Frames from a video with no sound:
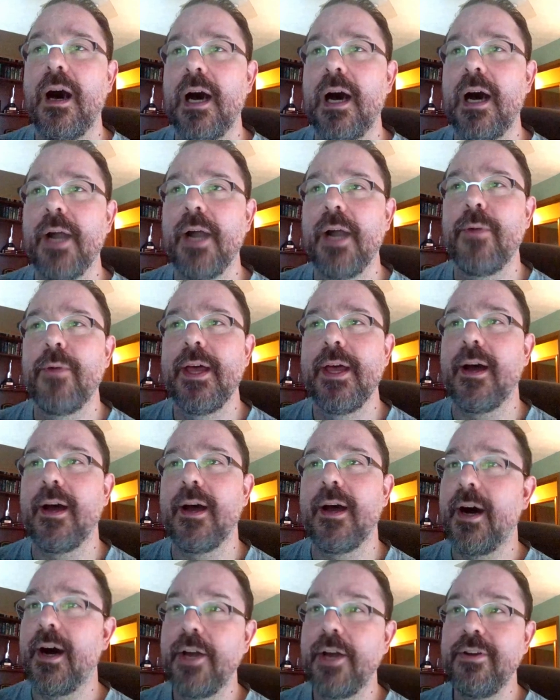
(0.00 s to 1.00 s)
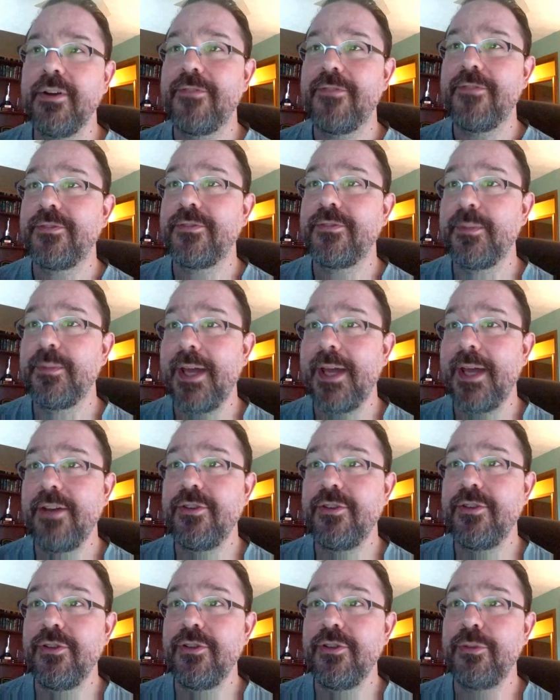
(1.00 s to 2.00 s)
I read 150
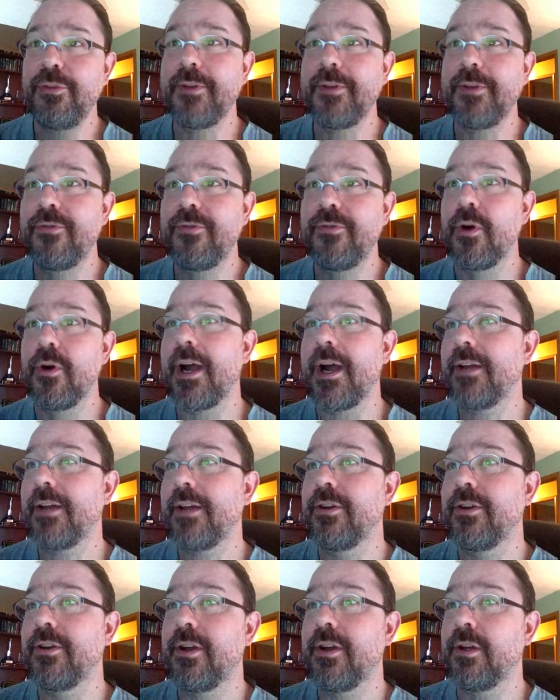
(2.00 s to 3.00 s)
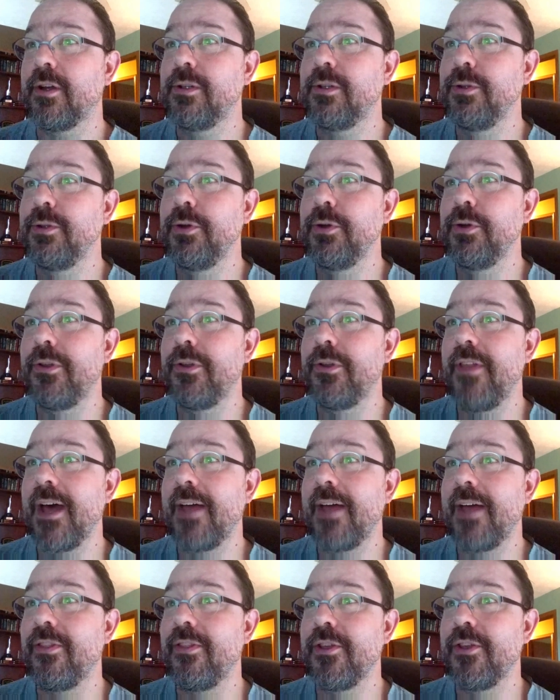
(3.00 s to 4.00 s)
pages before I could conclude
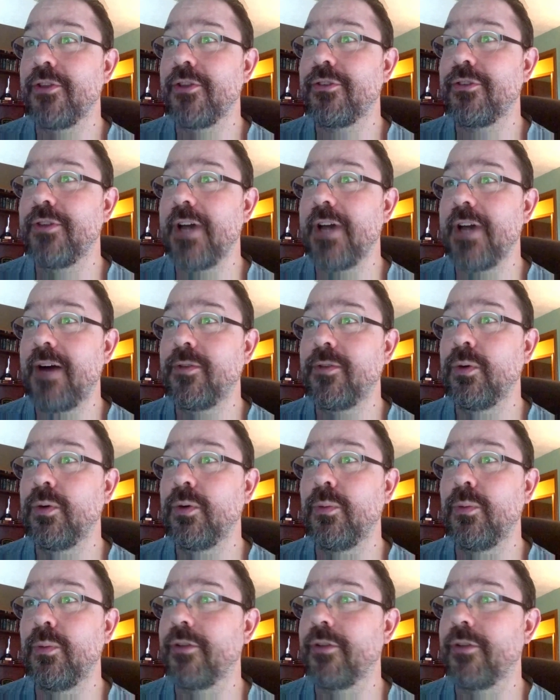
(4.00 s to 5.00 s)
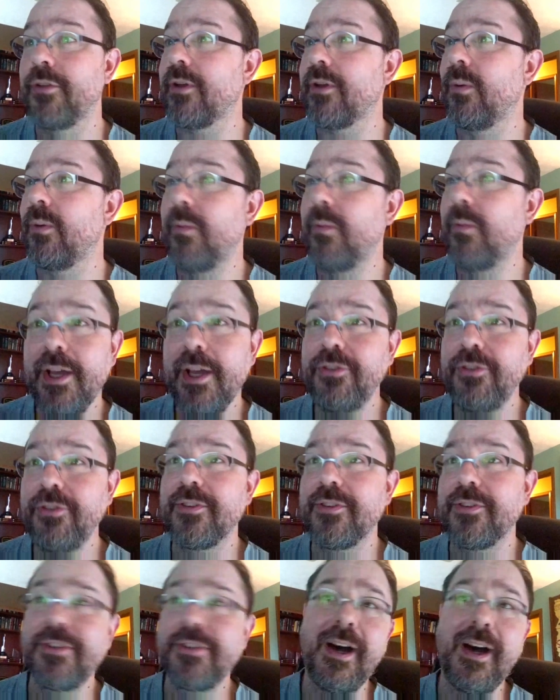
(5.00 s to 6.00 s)
that this novel was a waste
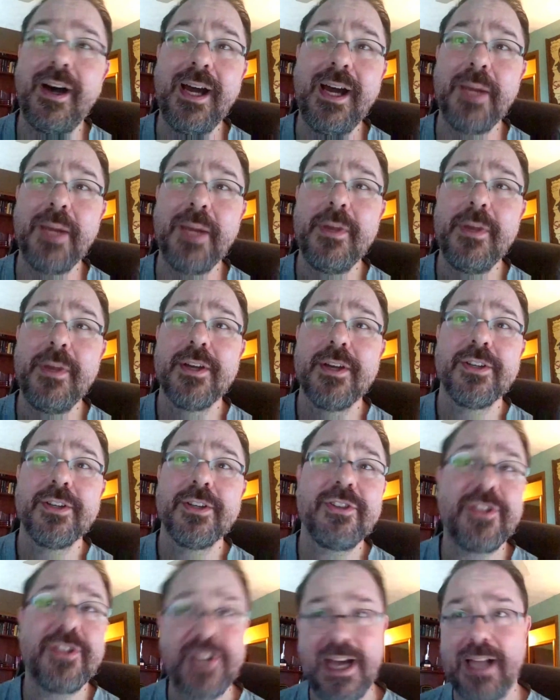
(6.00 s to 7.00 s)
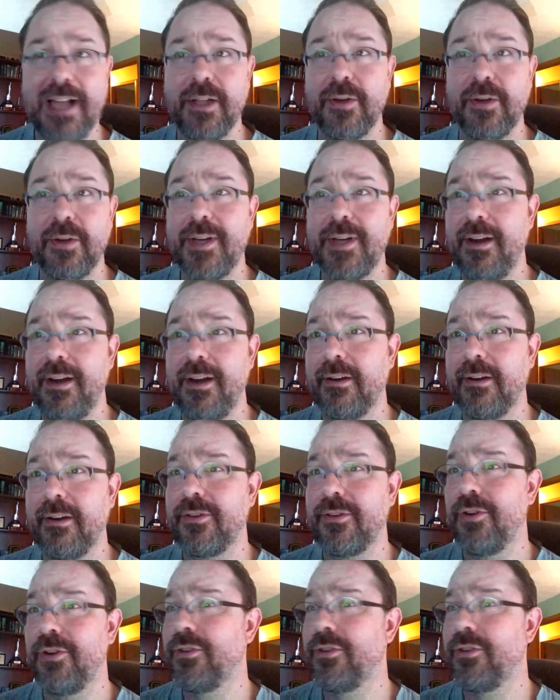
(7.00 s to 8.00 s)
of time. Shallow
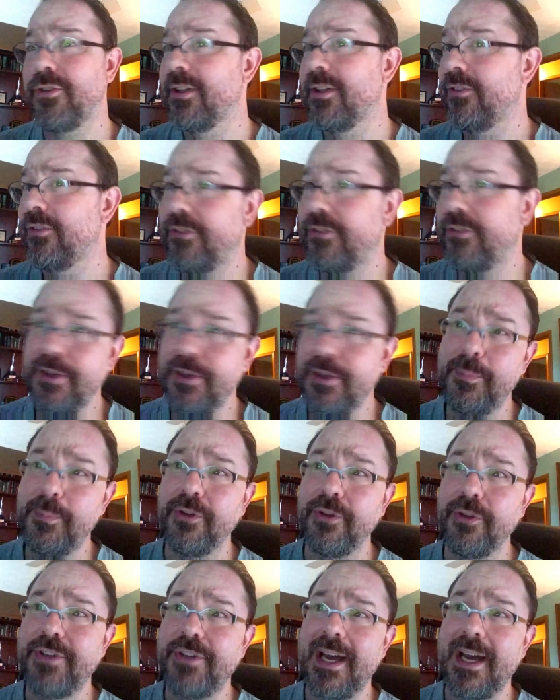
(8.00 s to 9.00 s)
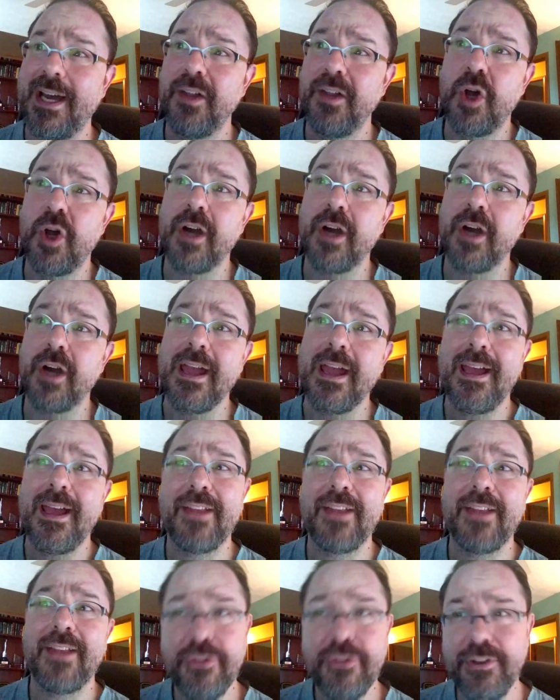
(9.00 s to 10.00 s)
characters, simple dialogue,
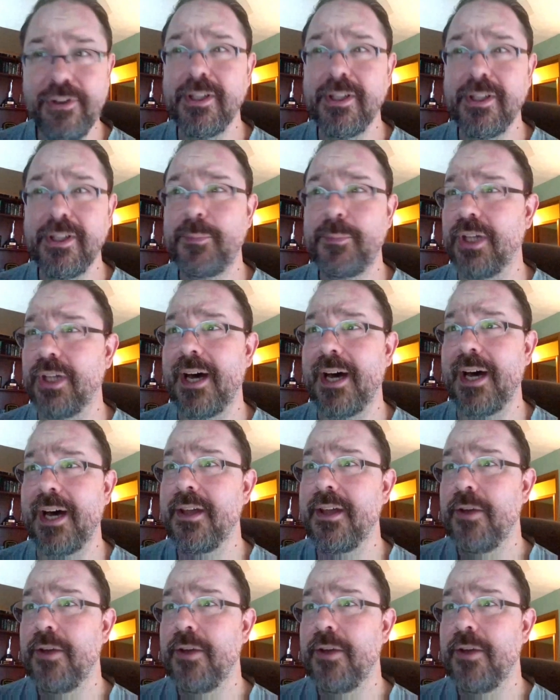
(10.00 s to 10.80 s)
and silly plot